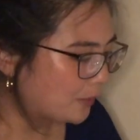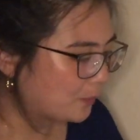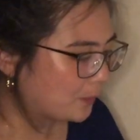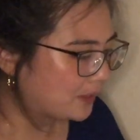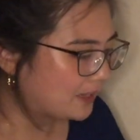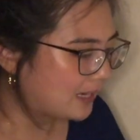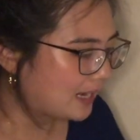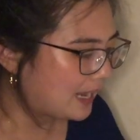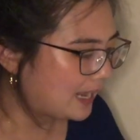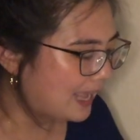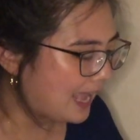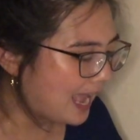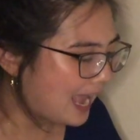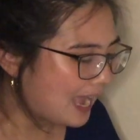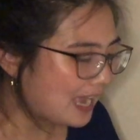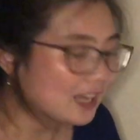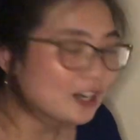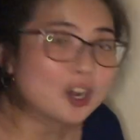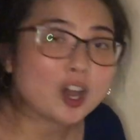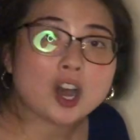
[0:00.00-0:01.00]
and when I
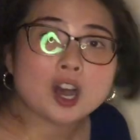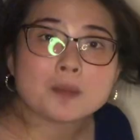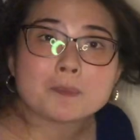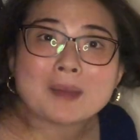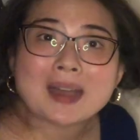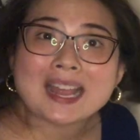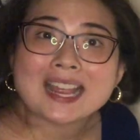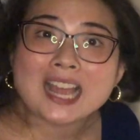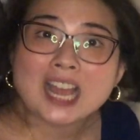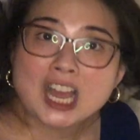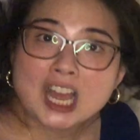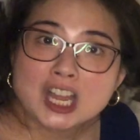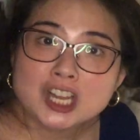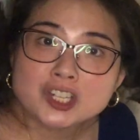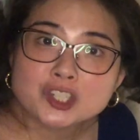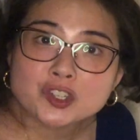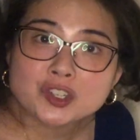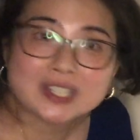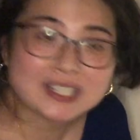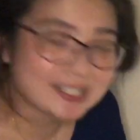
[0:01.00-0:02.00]
add all my
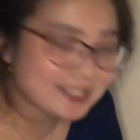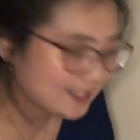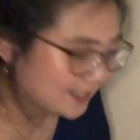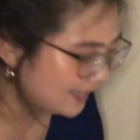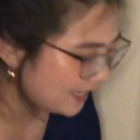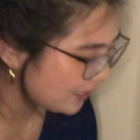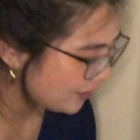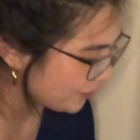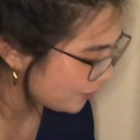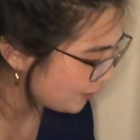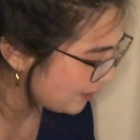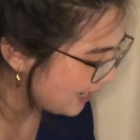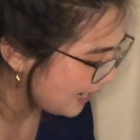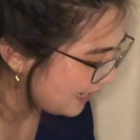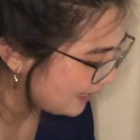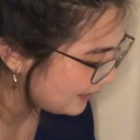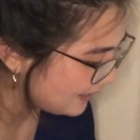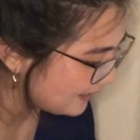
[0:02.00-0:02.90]
hundreds together, I